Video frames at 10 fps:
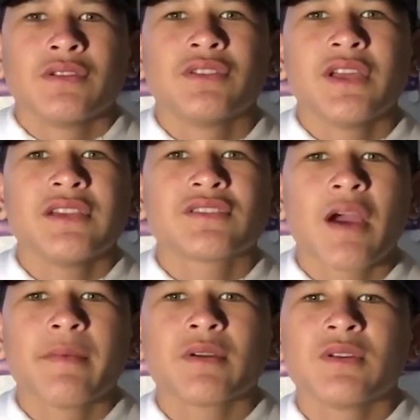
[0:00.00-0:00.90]
Today's
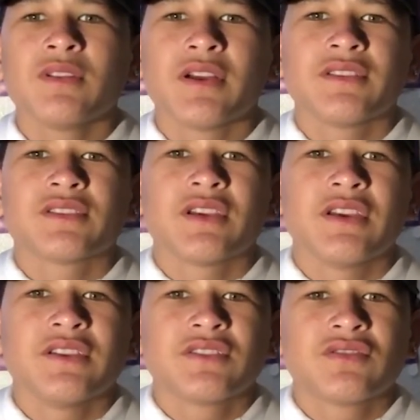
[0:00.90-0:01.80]
grab-and-go lunch
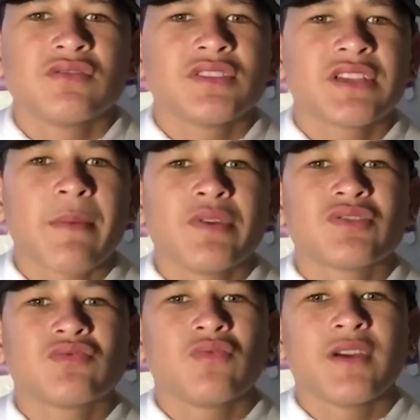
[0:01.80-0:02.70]
is tuna
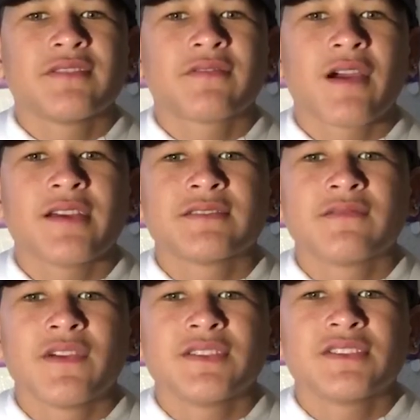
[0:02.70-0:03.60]
sandwich, wedge fries,
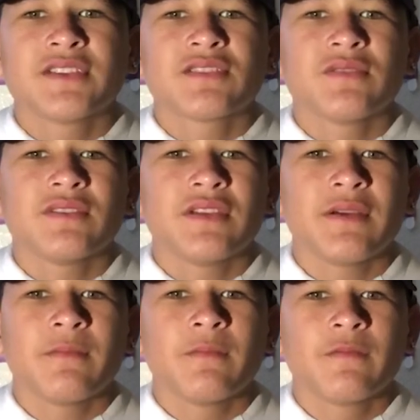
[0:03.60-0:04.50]
veggie sticks with
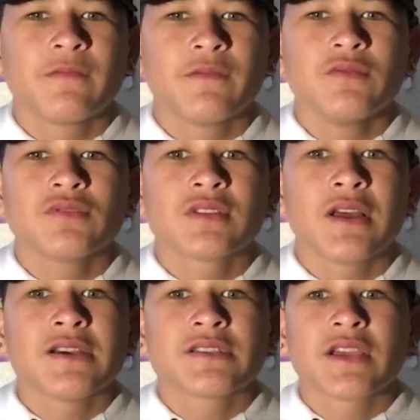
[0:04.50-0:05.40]
dip, fruit
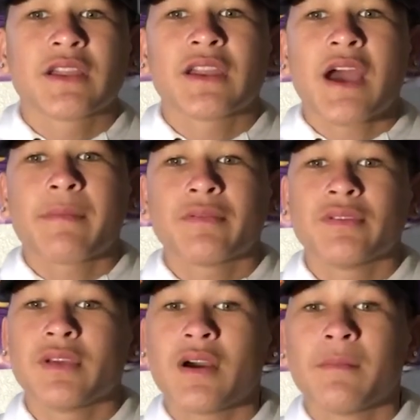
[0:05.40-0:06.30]
slush, and an
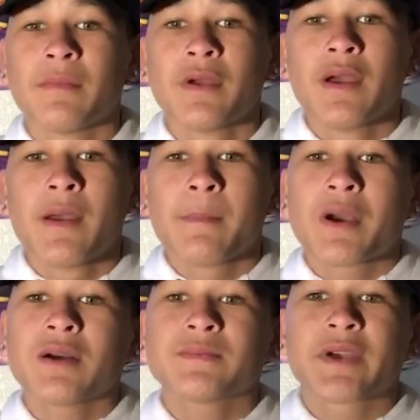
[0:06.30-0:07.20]
apple. Yum.
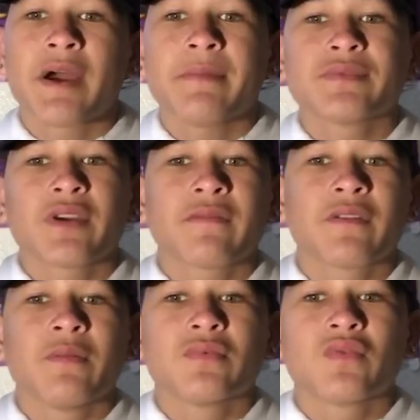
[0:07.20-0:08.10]
Pickup times are
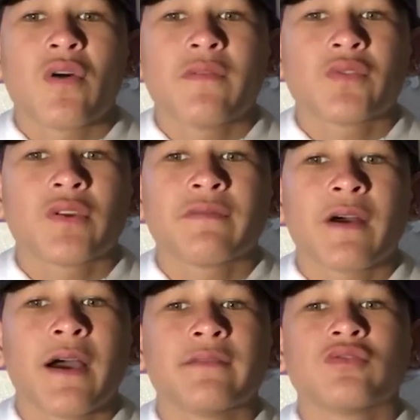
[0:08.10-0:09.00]
from twelve
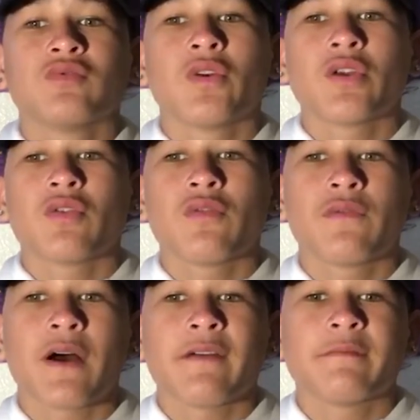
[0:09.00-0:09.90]
twenty-five to one oh
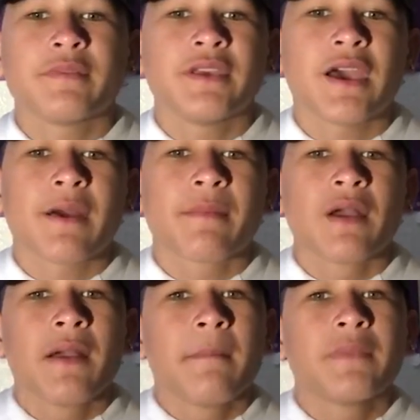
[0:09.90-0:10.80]
five p m
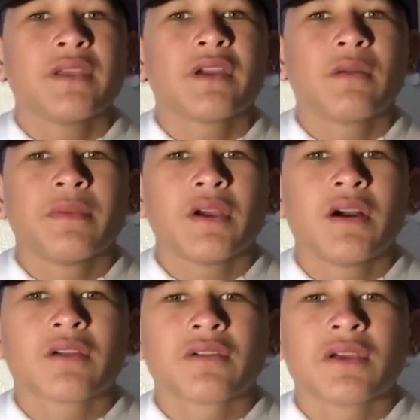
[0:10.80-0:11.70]
Be there, be
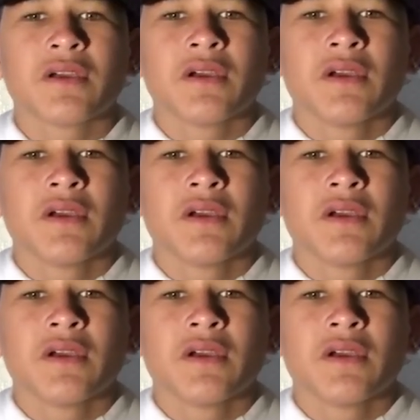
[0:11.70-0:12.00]
hungry.